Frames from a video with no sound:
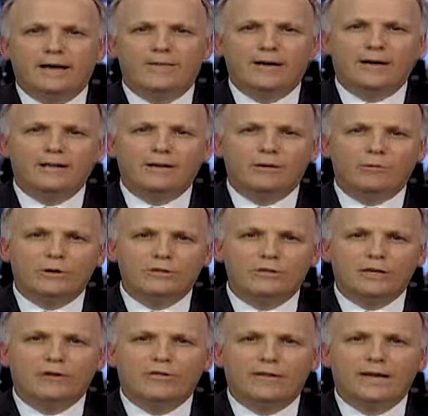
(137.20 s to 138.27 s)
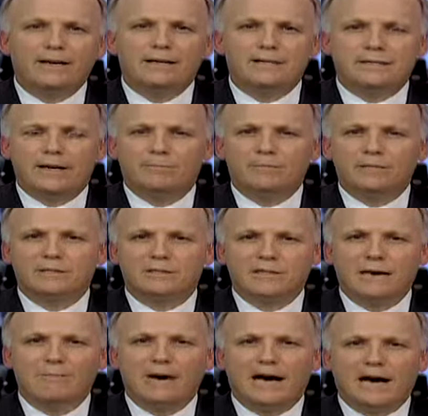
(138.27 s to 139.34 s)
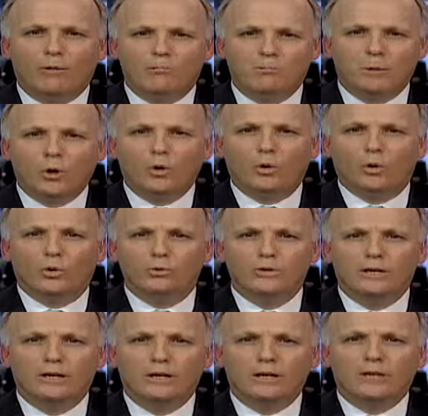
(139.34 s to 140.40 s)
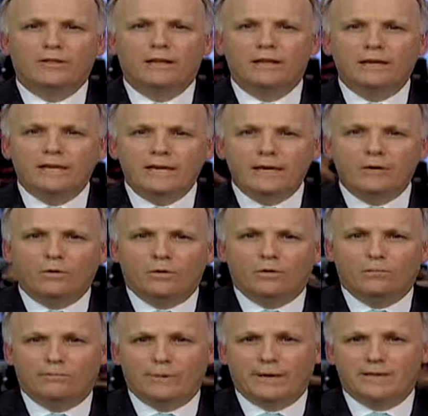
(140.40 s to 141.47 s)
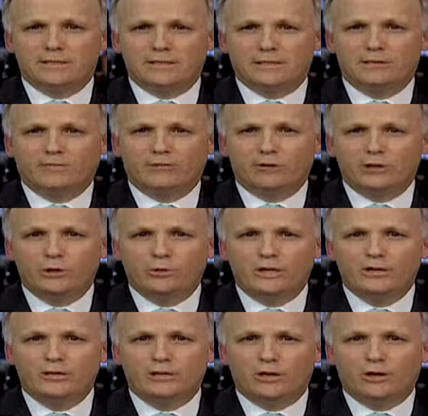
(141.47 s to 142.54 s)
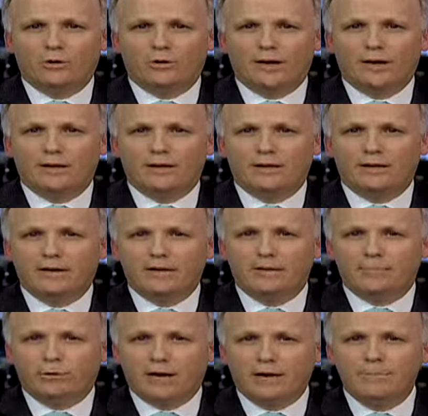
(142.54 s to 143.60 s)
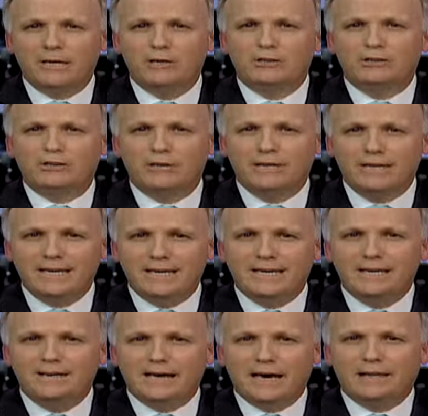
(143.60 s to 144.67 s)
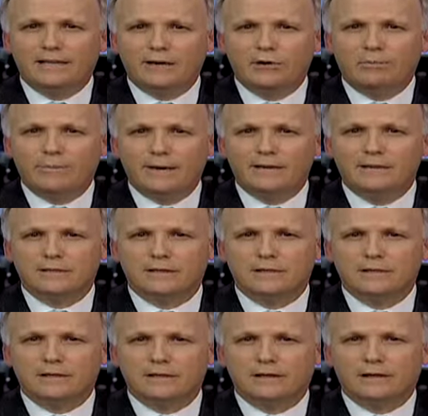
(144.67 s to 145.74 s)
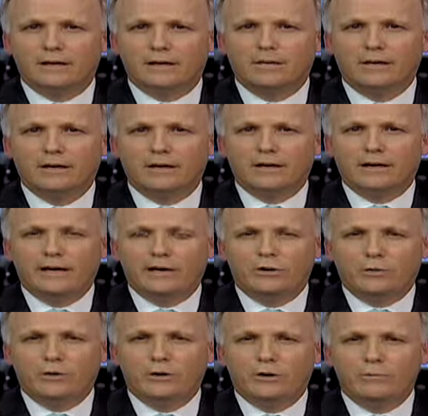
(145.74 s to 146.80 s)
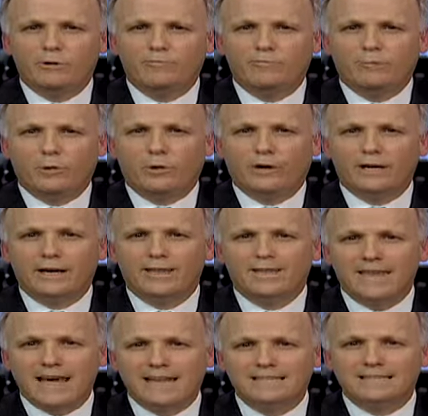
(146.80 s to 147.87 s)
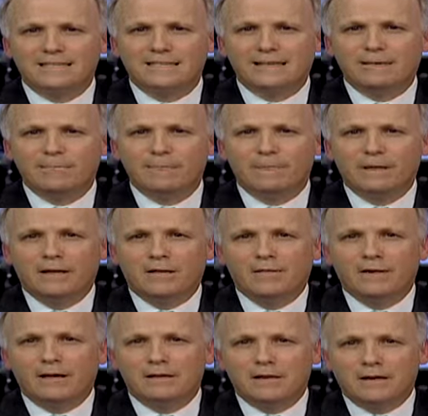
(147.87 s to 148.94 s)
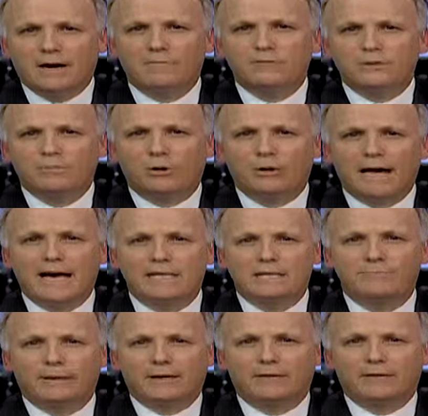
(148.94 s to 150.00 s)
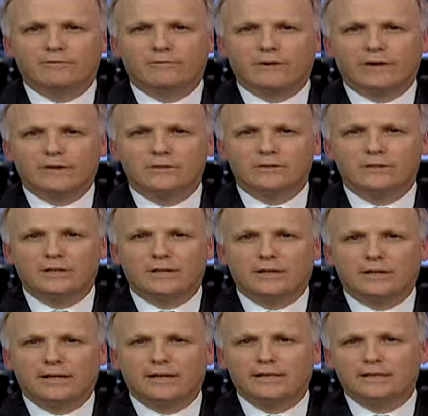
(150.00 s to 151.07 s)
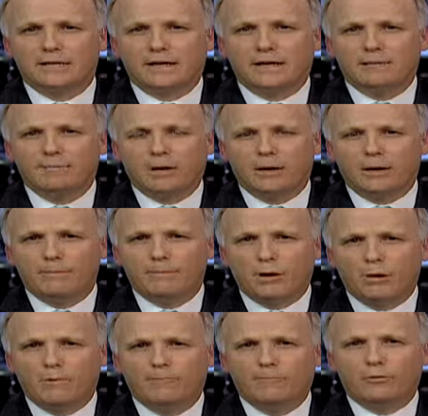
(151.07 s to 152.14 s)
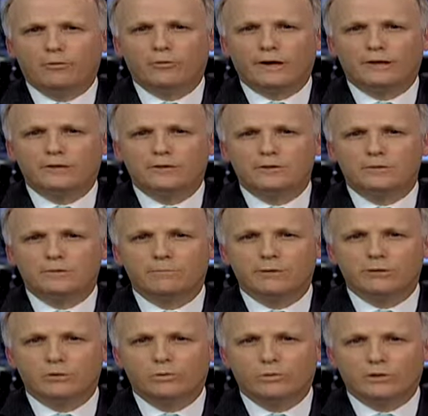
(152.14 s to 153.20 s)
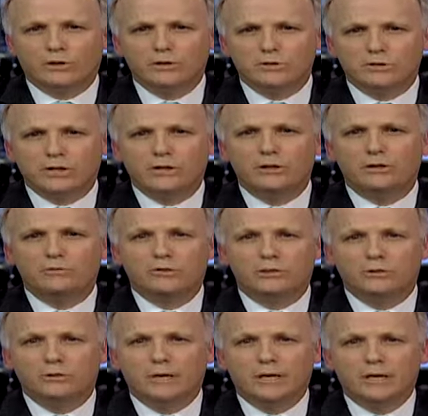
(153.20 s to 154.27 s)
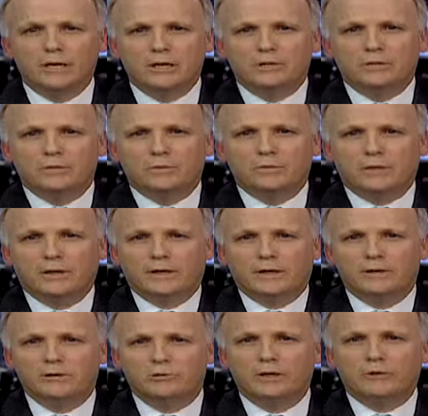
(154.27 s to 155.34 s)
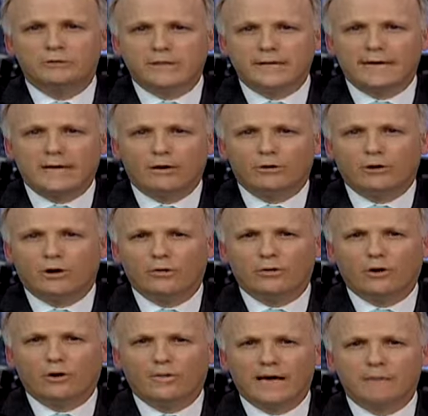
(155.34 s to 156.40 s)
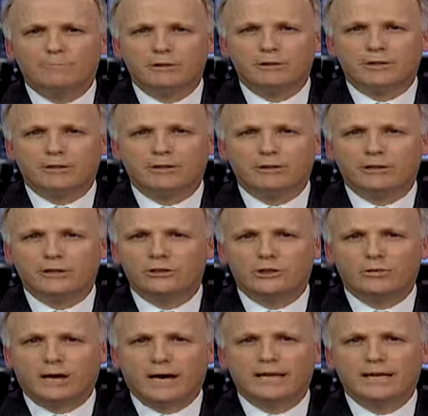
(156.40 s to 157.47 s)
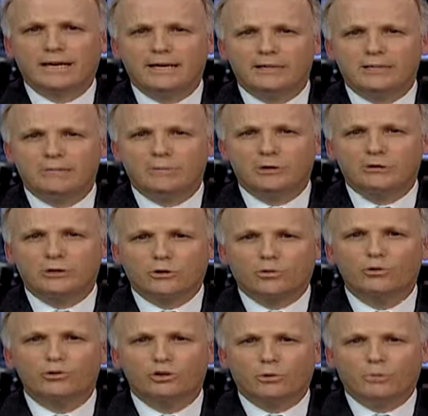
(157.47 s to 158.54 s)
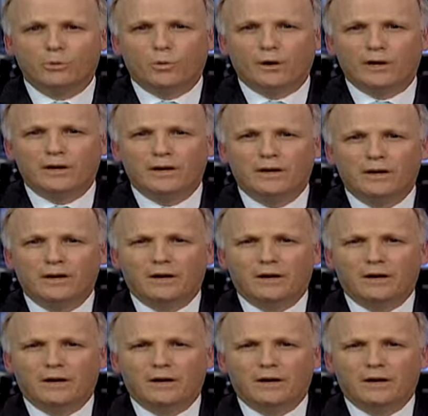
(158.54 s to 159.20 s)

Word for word: and that there was then attempt to somehow mold the legal basis for doing so. And, and the prime minister needed that legal basis uh, in order to move forward. And that's the, the uncomfortable aspect of this. Uh, and it's, I'm, I'm hopeful that this commission will continue to, to uh, drill down on, on that particular issue. I think it's the most crucial point